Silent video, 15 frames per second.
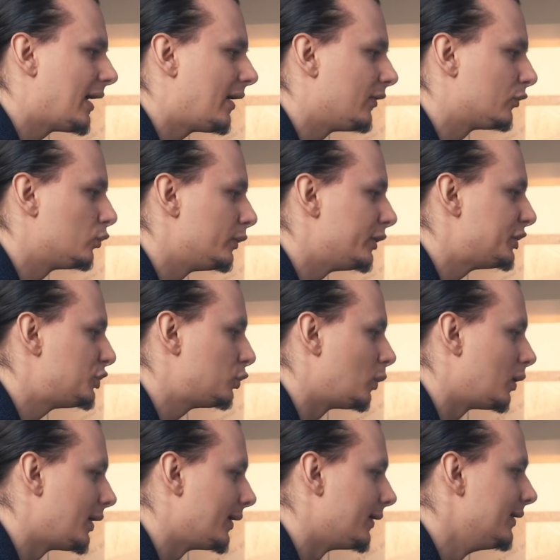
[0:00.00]
out which
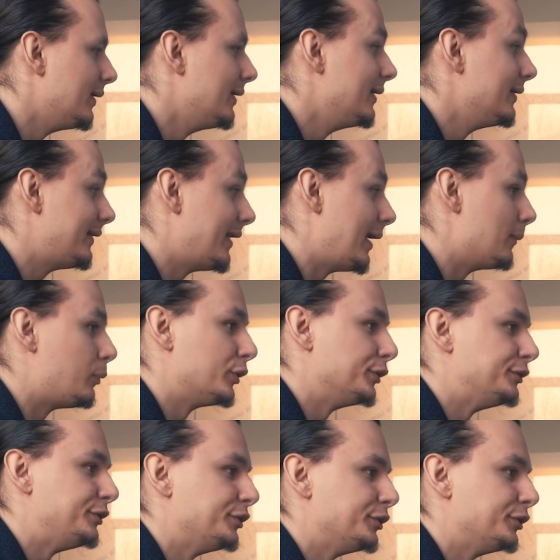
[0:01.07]
one teleports